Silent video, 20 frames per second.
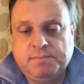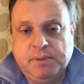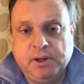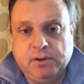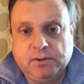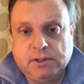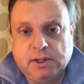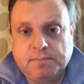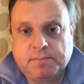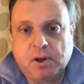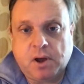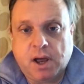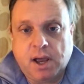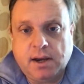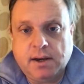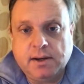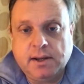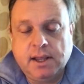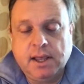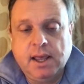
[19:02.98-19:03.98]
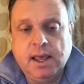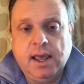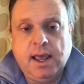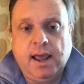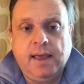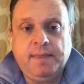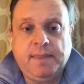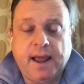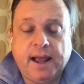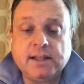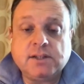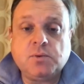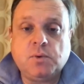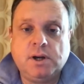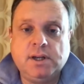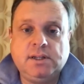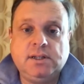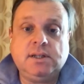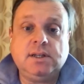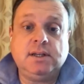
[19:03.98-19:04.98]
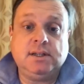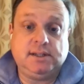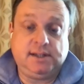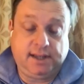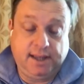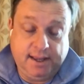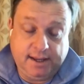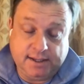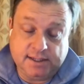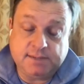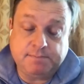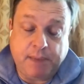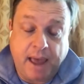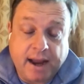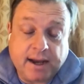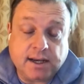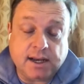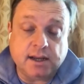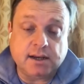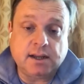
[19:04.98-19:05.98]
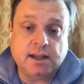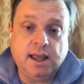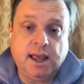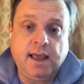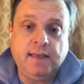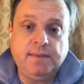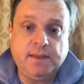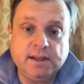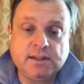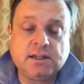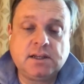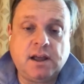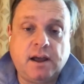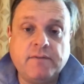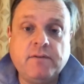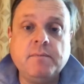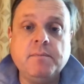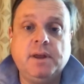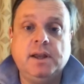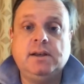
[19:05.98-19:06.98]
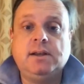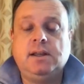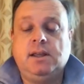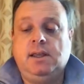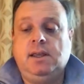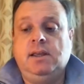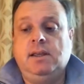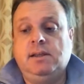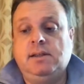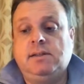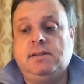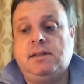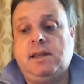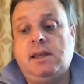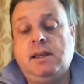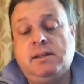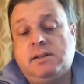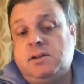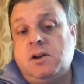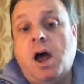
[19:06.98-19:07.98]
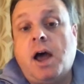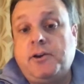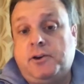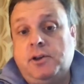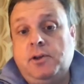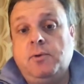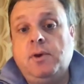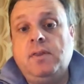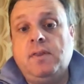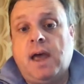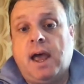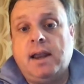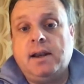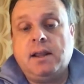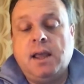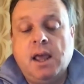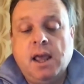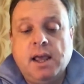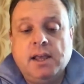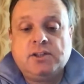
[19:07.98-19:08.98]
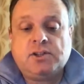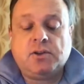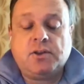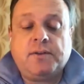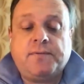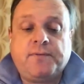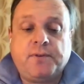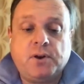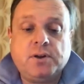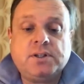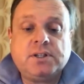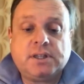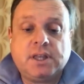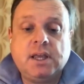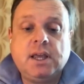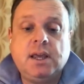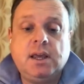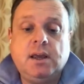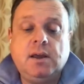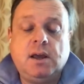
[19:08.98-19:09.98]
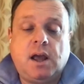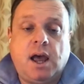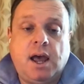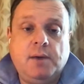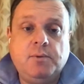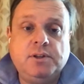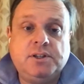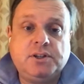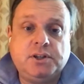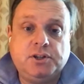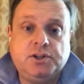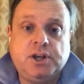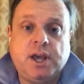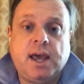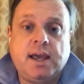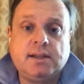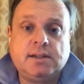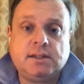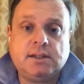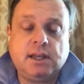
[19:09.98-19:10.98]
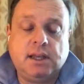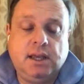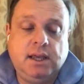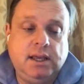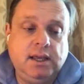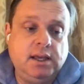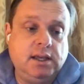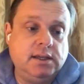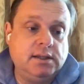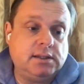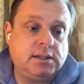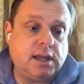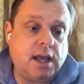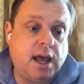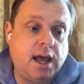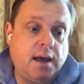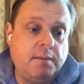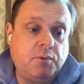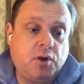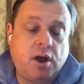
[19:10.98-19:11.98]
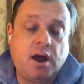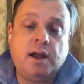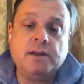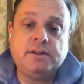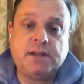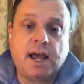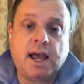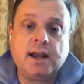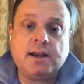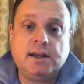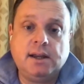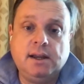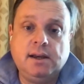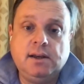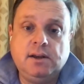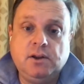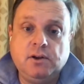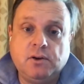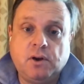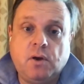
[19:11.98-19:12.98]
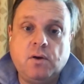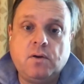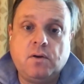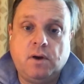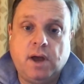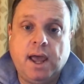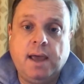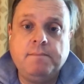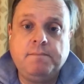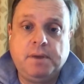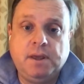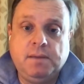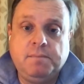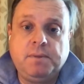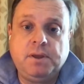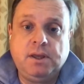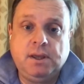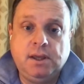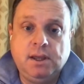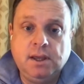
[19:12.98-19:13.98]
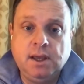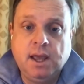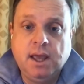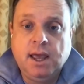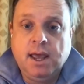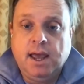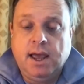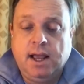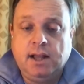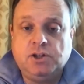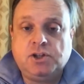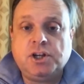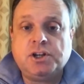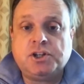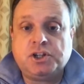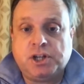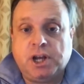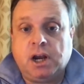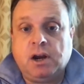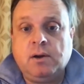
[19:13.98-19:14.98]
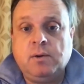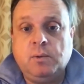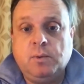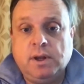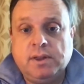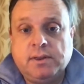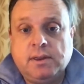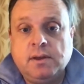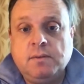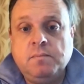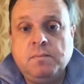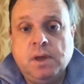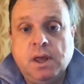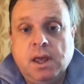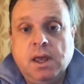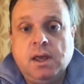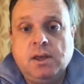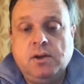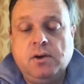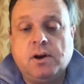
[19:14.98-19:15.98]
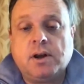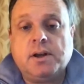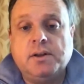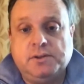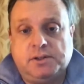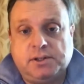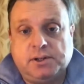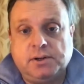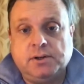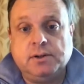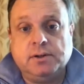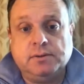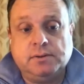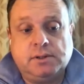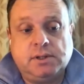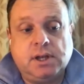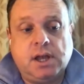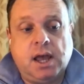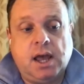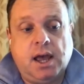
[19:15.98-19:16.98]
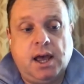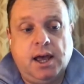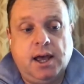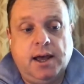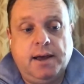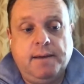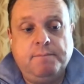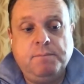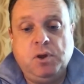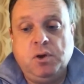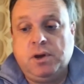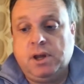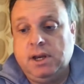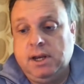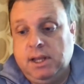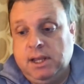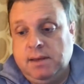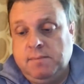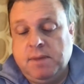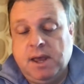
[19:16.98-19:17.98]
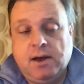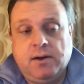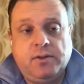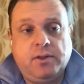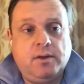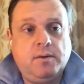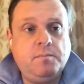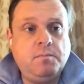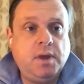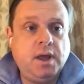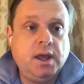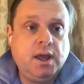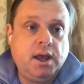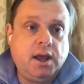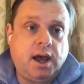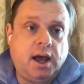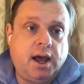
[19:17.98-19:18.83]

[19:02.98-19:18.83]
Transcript: is built upon, and that's what is expected. And this government is not doing that. So the first thing I would suggest is contacting your local MPP and just sharing with them your concerns. You can email them,